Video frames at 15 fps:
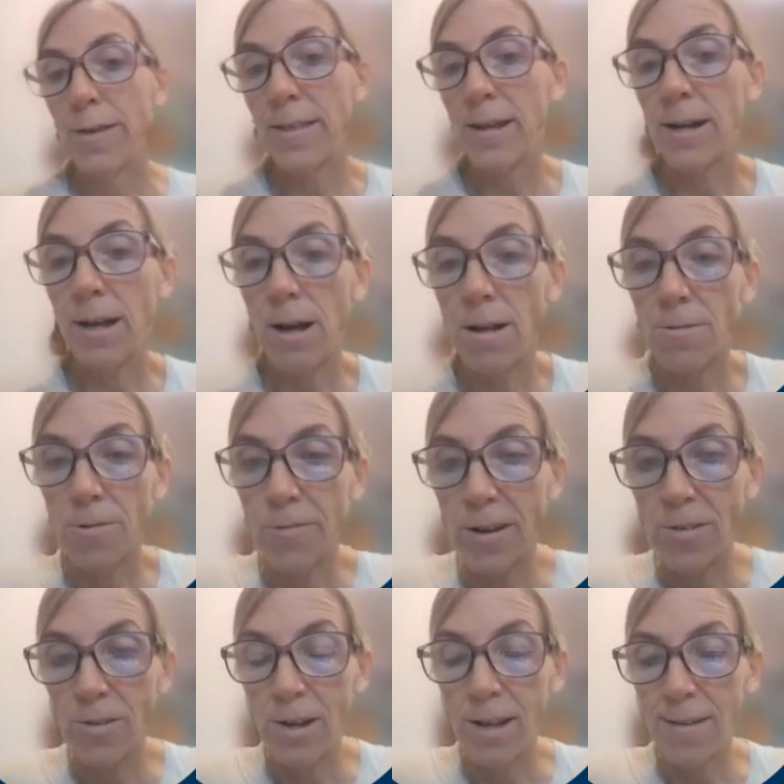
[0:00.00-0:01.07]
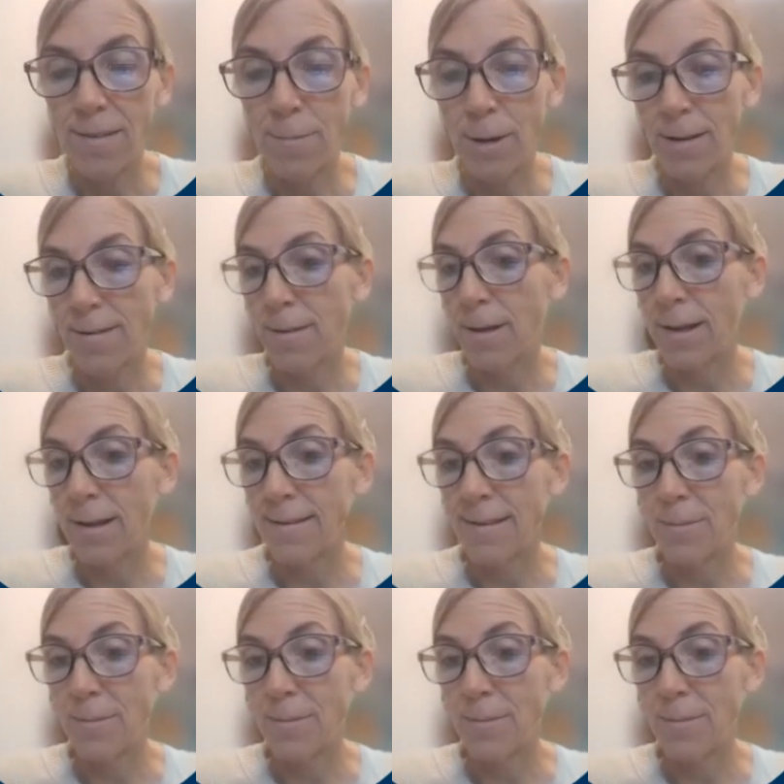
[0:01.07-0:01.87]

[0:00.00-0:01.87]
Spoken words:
that a conservation easement is